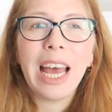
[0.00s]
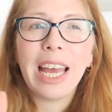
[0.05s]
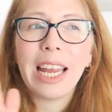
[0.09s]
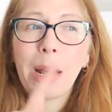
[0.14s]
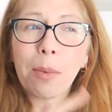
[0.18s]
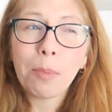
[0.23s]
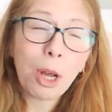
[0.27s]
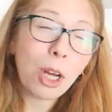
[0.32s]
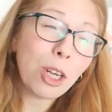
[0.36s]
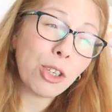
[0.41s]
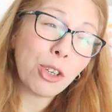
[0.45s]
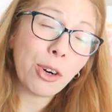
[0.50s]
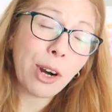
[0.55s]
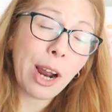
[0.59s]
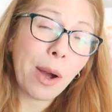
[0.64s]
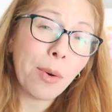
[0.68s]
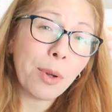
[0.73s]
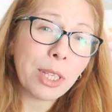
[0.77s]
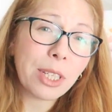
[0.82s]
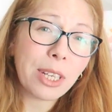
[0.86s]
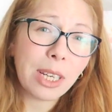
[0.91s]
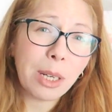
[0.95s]
and I'm not sure
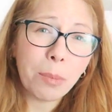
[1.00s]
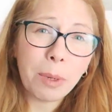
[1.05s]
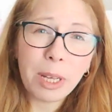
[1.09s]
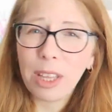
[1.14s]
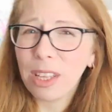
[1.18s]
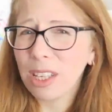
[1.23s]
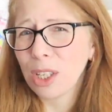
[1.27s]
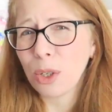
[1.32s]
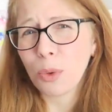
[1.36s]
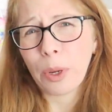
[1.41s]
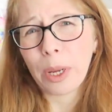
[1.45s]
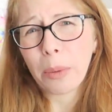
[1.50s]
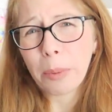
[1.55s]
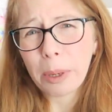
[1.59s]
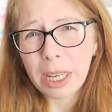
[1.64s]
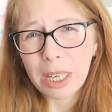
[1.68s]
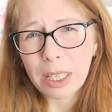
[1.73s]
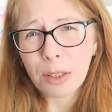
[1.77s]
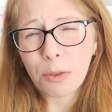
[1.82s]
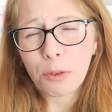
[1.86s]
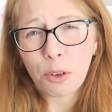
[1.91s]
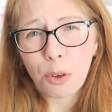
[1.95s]
how it's gonna be this week
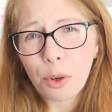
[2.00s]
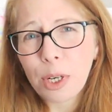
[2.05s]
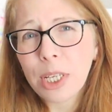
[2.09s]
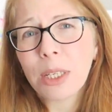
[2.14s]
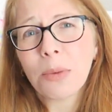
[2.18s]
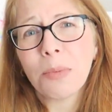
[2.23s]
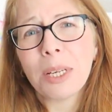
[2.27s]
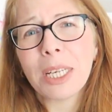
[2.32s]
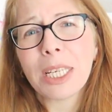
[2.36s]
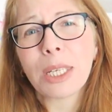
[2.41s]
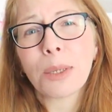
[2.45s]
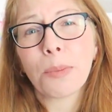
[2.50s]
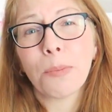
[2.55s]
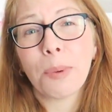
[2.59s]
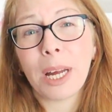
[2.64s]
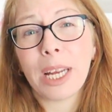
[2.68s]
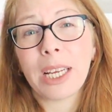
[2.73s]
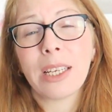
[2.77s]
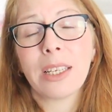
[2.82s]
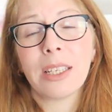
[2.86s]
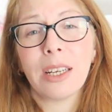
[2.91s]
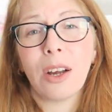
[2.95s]
because of Christmas,
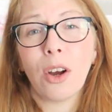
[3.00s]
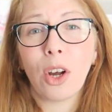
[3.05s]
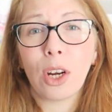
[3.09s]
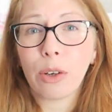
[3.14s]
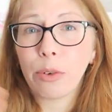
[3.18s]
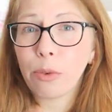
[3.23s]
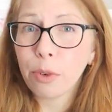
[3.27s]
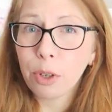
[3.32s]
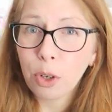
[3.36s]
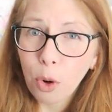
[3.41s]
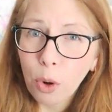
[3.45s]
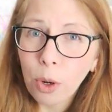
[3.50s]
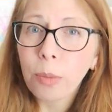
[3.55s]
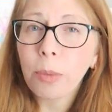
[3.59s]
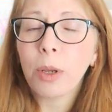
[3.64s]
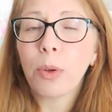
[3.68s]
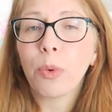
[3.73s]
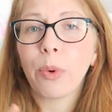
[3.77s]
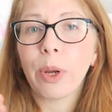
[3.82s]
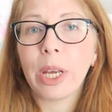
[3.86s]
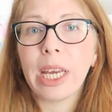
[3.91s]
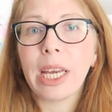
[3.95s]
but on a
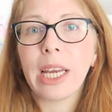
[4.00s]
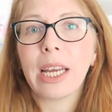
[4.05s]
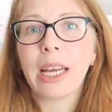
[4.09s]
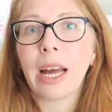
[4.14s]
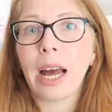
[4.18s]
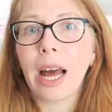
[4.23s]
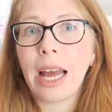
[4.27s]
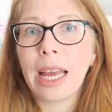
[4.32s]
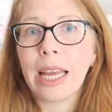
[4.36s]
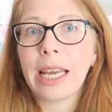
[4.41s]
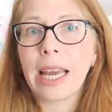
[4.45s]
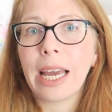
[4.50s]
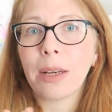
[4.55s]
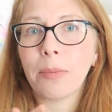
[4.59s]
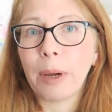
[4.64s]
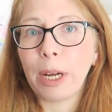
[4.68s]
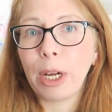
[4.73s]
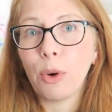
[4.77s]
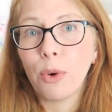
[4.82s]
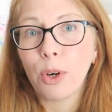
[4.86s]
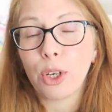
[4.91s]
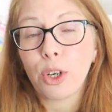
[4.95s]
normal week, I get
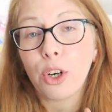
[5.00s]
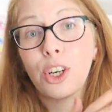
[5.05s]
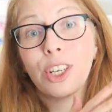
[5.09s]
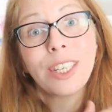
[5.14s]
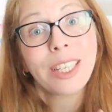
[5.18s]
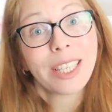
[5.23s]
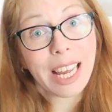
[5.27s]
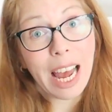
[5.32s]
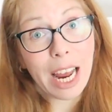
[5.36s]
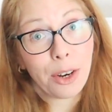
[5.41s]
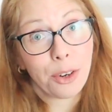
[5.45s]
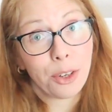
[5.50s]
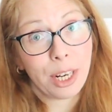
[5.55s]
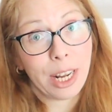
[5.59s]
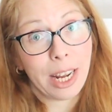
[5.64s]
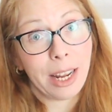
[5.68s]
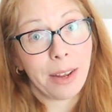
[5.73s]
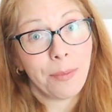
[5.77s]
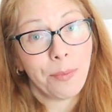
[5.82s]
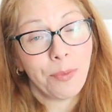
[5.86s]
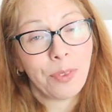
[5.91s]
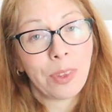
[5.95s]
my order on
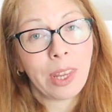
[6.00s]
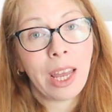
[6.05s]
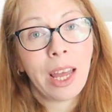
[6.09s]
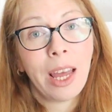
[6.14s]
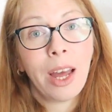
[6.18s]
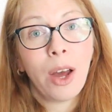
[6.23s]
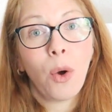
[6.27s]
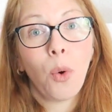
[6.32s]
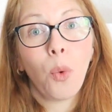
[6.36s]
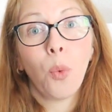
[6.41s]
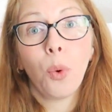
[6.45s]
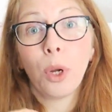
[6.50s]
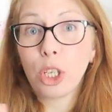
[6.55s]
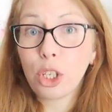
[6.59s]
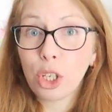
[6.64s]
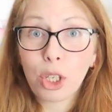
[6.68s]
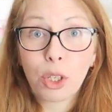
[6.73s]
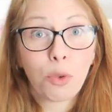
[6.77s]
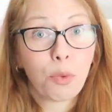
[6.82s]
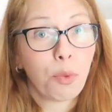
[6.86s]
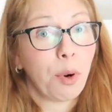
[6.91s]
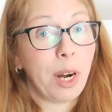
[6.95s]
Saturday,
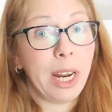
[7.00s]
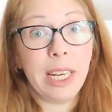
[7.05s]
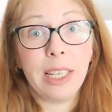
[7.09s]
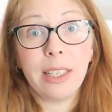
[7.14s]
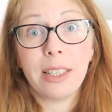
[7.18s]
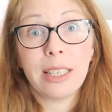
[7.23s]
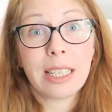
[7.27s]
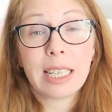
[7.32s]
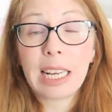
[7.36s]
which is great.